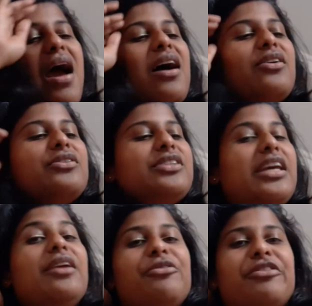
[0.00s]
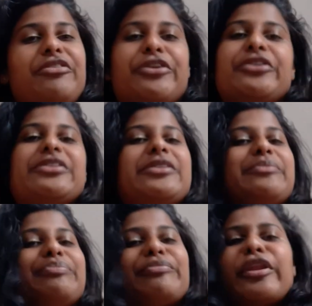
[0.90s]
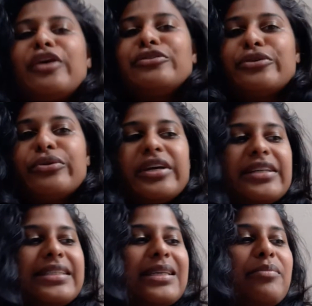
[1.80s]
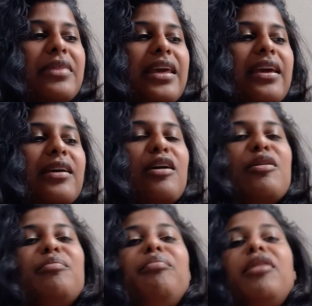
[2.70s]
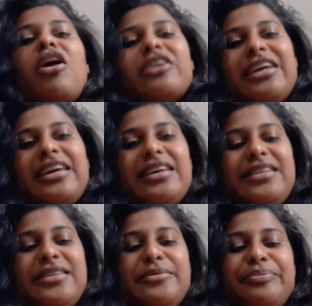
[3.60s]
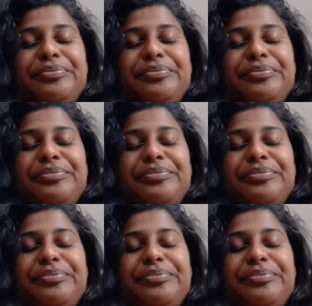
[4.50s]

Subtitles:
out in reverse. So there's something blocking it.